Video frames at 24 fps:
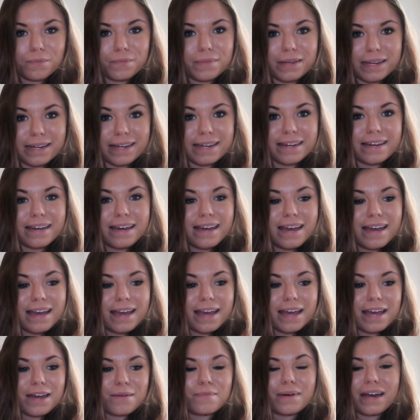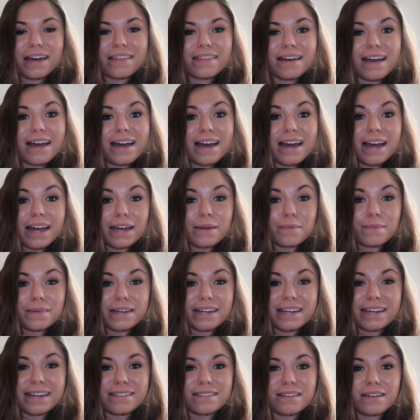me. And by that I
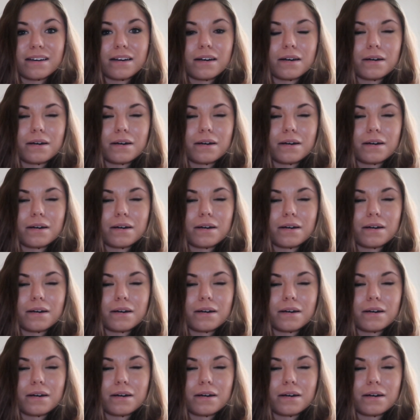mean